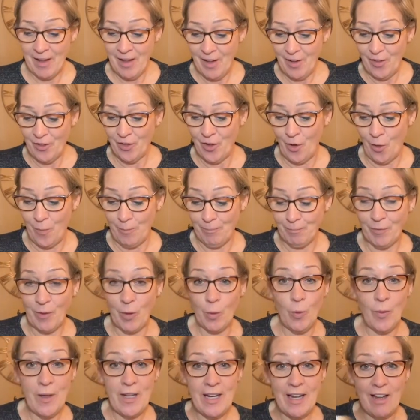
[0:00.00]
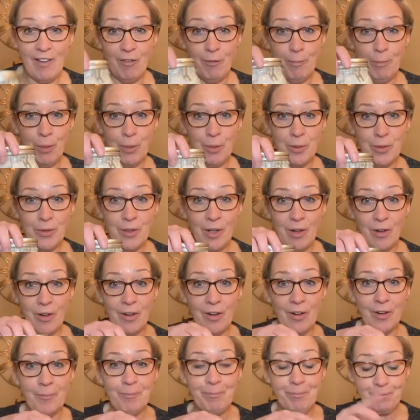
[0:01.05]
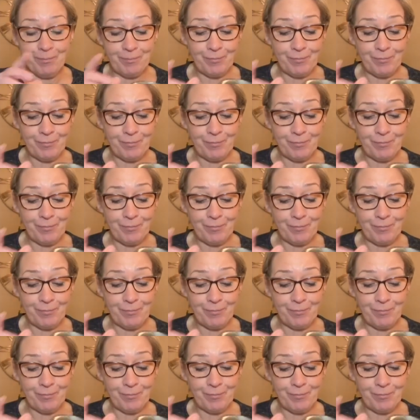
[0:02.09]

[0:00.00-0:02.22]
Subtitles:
So we have pulled our